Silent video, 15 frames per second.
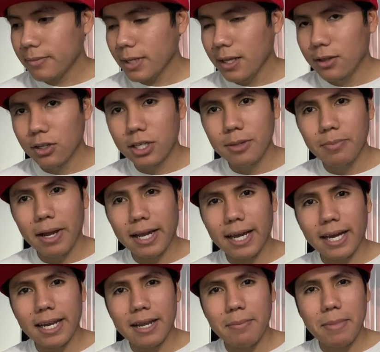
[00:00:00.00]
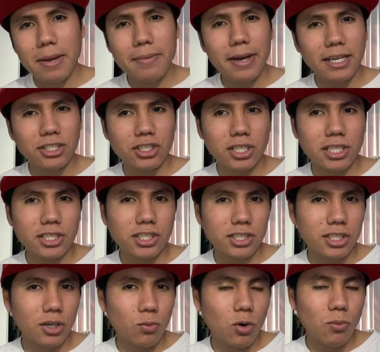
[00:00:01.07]
Looking back at it, maybe I should have just
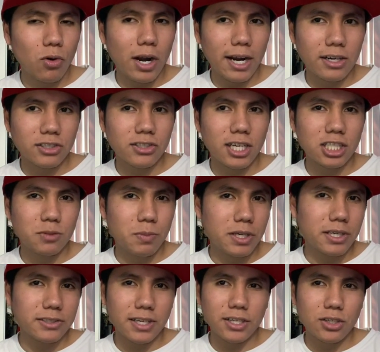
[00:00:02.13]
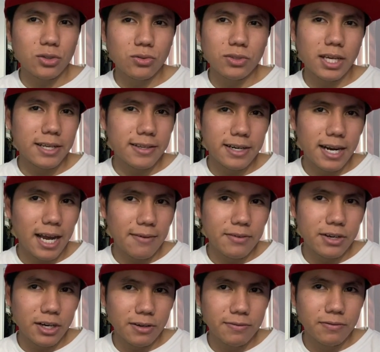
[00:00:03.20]
done one more Air Slash, because I knew that I didn't have
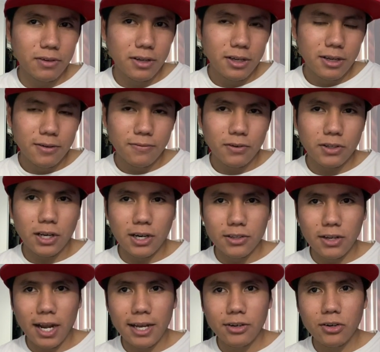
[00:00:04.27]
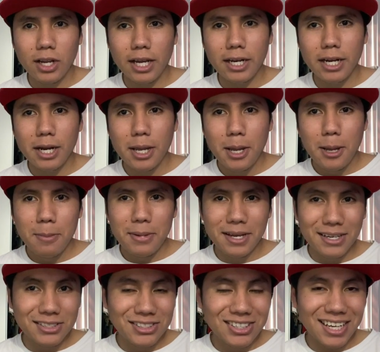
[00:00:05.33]
enough for the other Hydro Cannon.
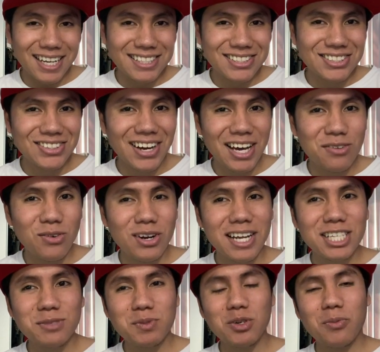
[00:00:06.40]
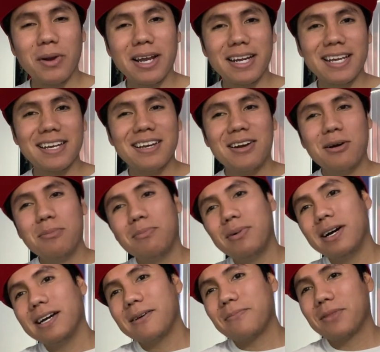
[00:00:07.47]
Because look, it still had 1 HP remaining,
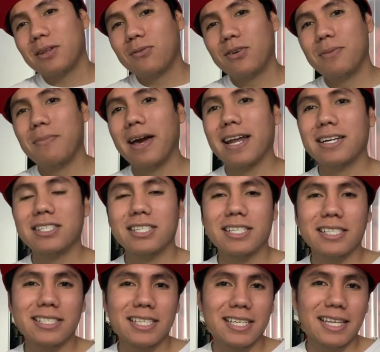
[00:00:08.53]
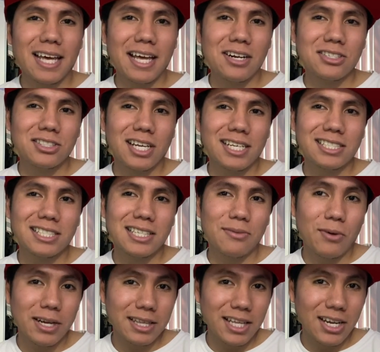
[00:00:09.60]
but we managed to just get that Air Slash
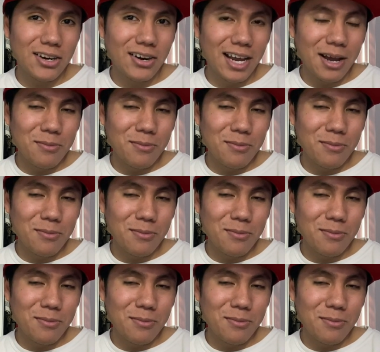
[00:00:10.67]
right there, and